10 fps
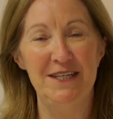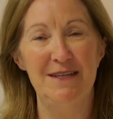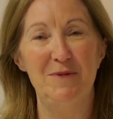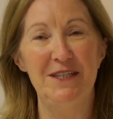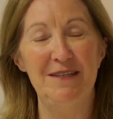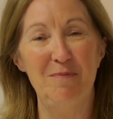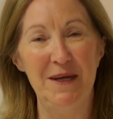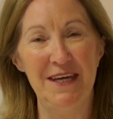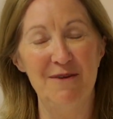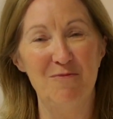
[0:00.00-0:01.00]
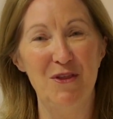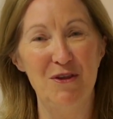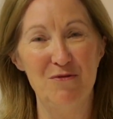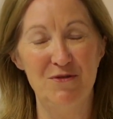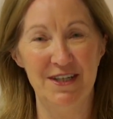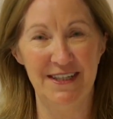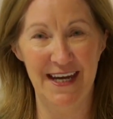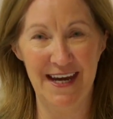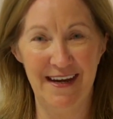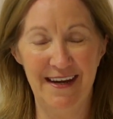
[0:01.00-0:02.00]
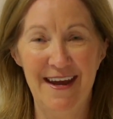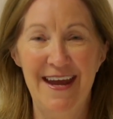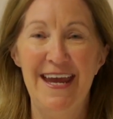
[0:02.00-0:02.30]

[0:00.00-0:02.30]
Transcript: to be speaking with you today.